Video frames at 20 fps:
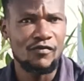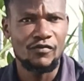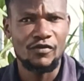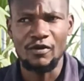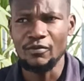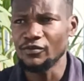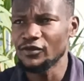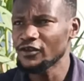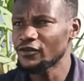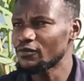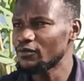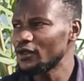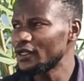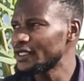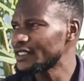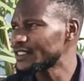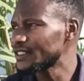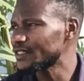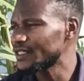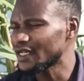From this
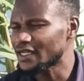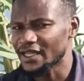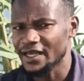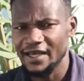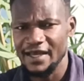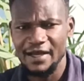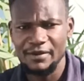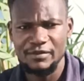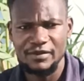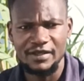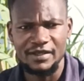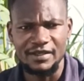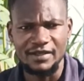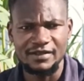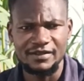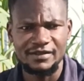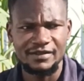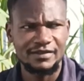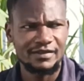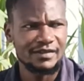place that I am
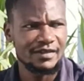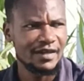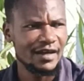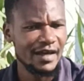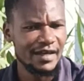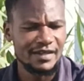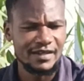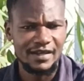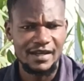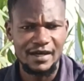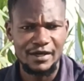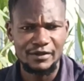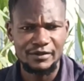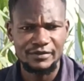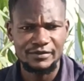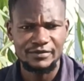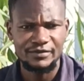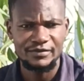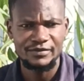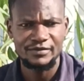in right
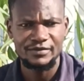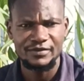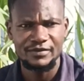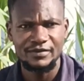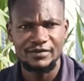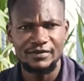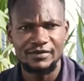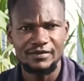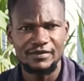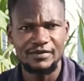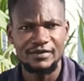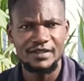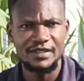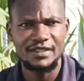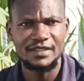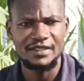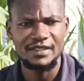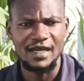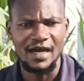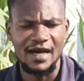now,
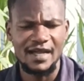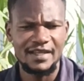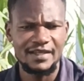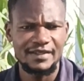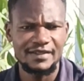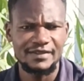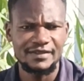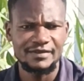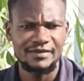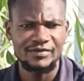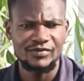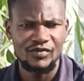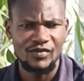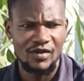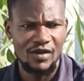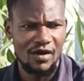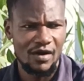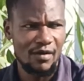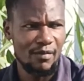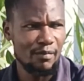this early,
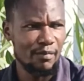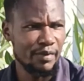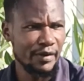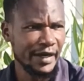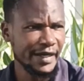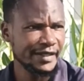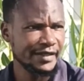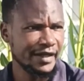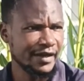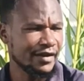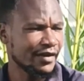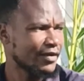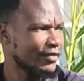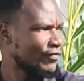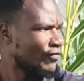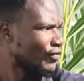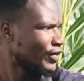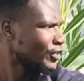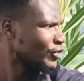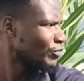bright and
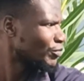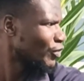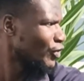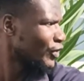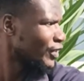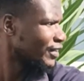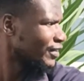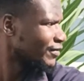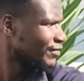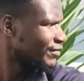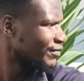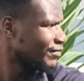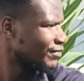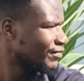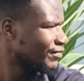fresh morning,